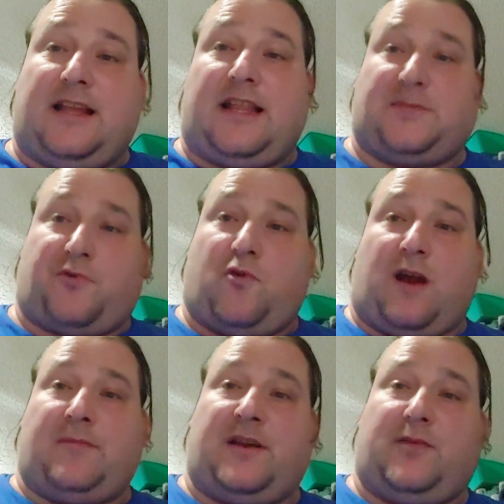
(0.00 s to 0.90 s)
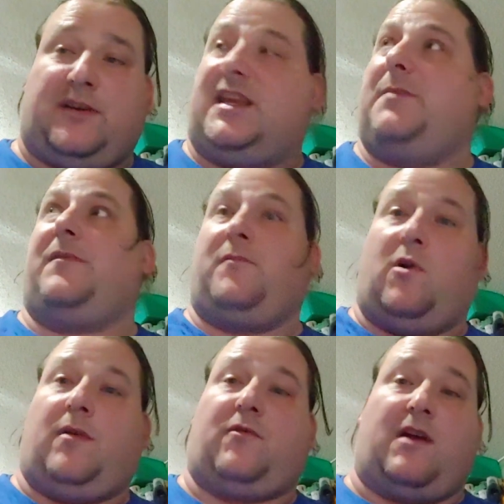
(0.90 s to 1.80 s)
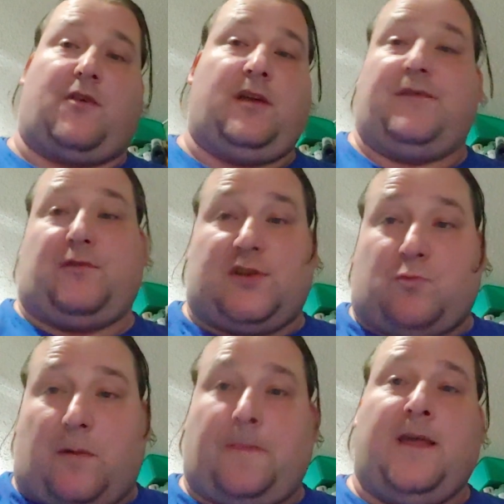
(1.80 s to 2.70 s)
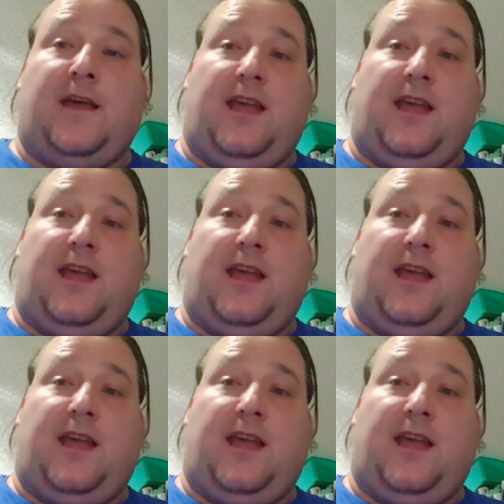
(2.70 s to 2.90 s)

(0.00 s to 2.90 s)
that's programmed into it to keep it from going forever, if there is one.